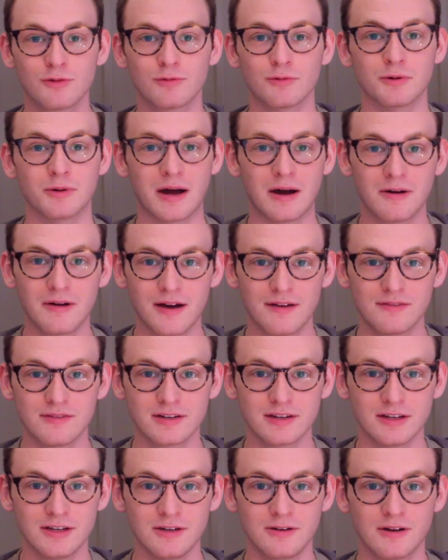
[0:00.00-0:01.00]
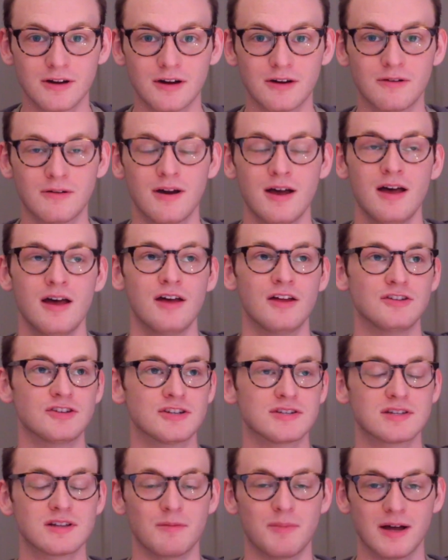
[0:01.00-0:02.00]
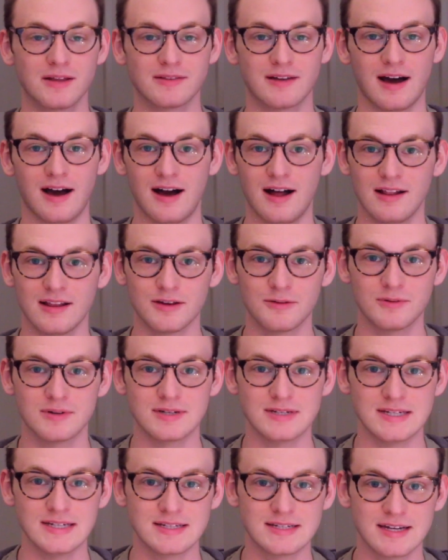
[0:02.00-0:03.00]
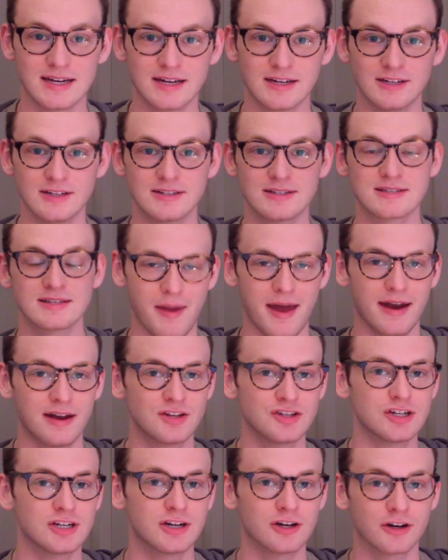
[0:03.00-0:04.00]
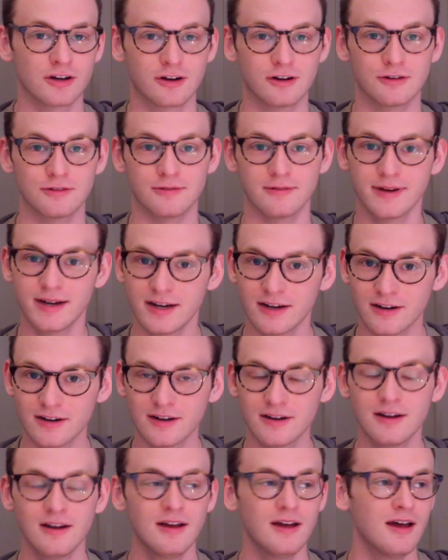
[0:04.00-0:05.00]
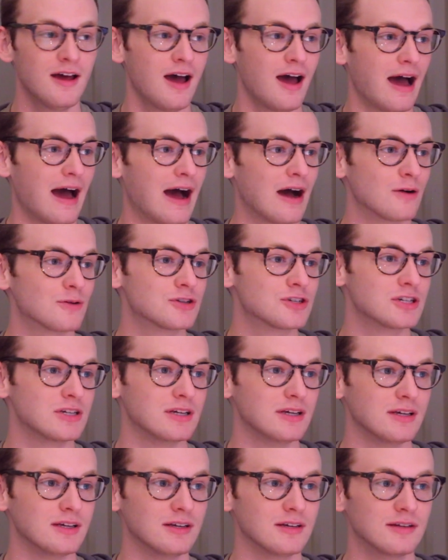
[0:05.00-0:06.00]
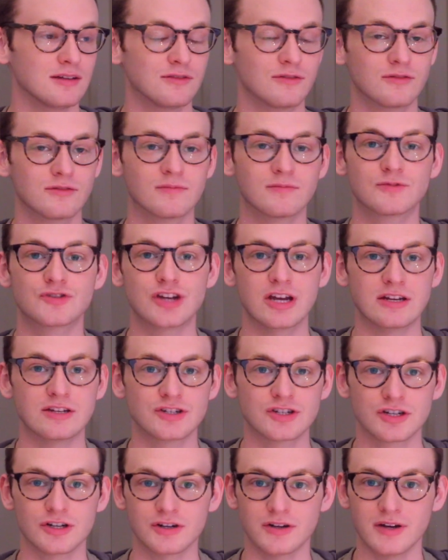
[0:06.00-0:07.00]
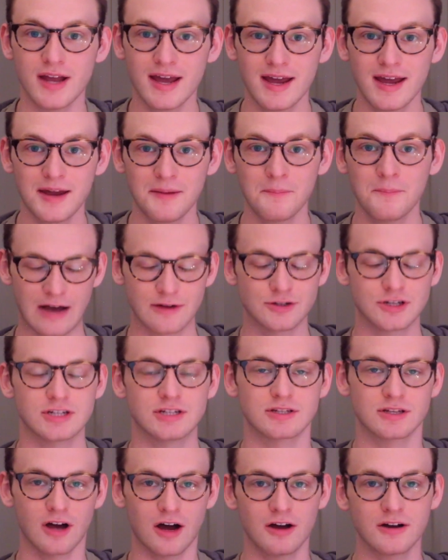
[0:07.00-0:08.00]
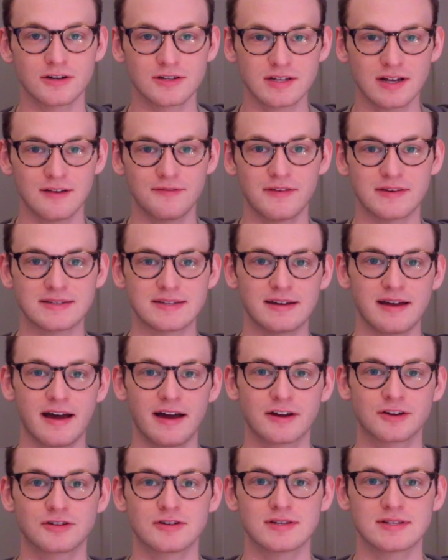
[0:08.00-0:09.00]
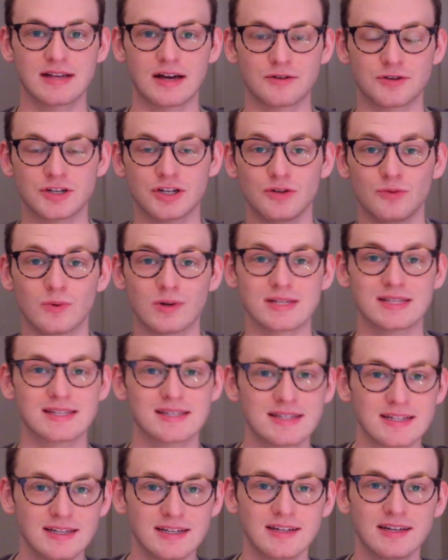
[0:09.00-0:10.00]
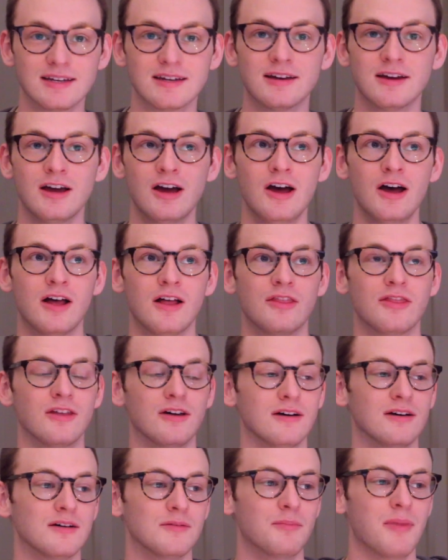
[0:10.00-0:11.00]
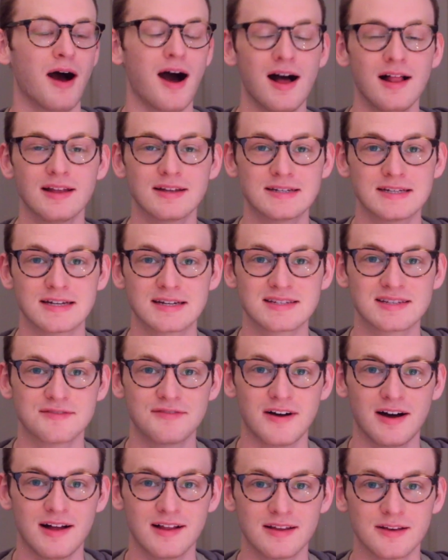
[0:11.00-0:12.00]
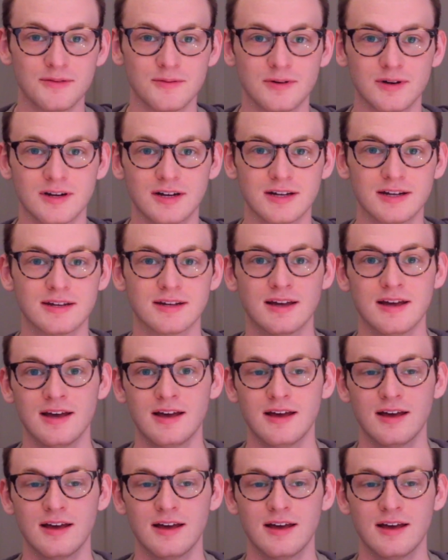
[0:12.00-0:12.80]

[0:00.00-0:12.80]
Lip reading: throughout Evelyn Hugo, just about the Hollywood details, managing her career, how she changed her name, how she saw herself as an actress, how she was seen, the politics of Hollywood